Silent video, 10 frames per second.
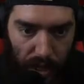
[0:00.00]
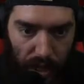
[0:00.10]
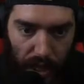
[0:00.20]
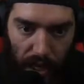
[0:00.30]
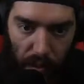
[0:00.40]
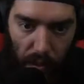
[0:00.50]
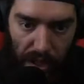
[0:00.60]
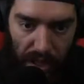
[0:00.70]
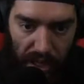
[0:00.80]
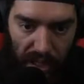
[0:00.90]
It
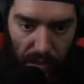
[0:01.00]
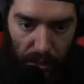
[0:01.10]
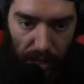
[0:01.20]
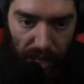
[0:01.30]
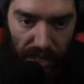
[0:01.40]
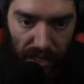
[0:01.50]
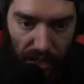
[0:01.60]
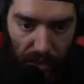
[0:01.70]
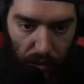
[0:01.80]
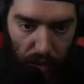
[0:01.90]
was nice to be able to
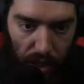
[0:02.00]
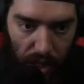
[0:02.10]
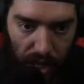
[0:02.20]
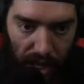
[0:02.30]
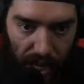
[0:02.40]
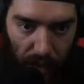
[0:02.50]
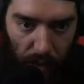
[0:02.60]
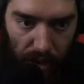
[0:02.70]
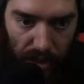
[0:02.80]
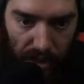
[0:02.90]
isolate one, and I
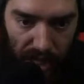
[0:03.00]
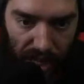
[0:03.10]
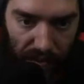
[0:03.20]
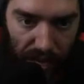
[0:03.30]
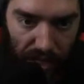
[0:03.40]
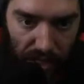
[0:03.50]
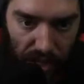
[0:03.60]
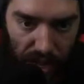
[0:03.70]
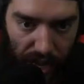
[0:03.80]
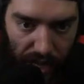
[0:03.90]
wanted to take advantage of
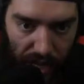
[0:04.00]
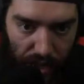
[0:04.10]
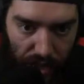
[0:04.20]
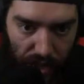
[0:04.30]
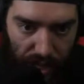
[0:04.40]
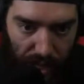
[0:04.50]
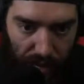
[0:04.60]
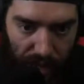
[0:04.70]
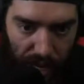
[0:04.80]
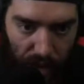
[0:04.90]
that and just take
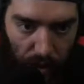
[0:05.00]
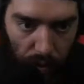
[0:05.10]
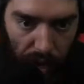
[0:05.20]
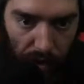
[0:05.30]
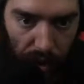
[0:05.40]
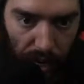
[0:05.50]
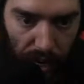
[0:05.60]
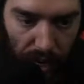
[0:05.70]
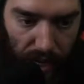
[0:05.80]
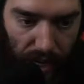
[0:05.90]
him down right
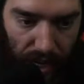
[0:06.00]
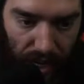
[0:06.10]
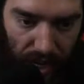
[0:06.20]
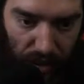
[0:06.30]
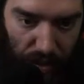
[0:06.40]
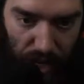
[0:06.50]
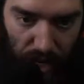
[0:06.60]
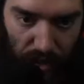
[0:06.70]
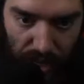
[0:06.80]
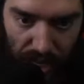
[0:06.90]
away. We're not
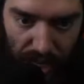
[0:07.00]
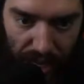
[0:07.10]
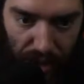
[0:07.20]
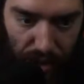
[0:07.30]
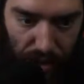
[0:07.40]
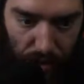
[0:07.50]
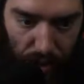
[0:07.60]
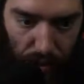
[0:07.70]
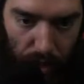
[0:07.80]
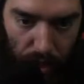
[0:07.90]
losing any health.
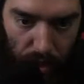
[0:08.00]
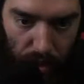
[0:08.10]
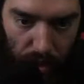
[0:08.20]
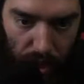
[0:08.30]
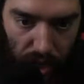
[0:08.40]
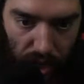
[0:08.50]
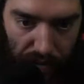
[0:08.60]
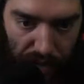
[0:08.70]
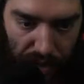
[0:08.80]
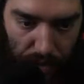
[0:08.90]
We were early on
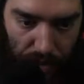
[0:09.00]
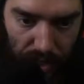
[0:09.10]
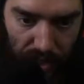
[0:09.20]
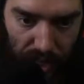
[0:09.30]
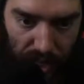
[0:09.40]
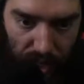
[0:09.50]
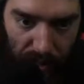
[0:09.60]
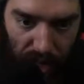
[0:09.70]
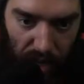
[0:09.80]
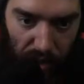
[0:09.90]
for some reason, and I'm
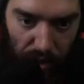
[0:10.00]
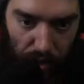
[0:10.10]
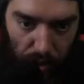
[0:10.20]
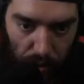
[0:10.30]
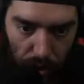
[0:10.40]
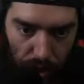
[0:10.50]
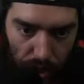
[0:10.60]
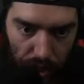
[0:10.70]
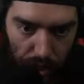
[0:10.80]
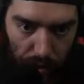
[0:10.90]
not quite sure what
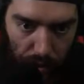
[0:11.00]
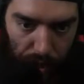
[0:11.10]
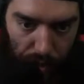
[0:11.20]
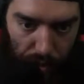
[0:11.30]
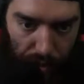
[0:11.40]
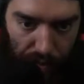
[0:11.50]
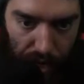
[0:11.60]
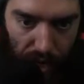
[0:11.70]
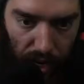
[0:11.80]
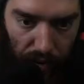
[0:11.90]
changed midway through the
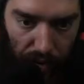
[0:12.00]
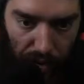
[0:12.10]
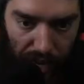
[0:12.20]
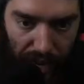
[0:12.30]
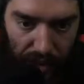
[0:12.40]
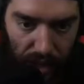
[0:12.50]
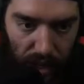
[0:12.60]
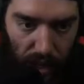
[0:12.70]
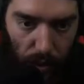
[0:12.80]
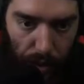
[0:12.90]
fight other than that
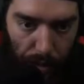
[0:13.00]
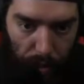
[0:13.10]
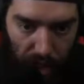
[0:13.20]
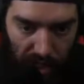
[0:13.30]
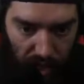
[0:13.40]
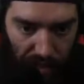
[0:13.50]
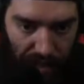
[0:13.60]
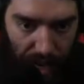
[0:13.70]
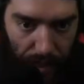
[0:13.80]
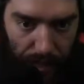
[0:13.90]
we procced life tap.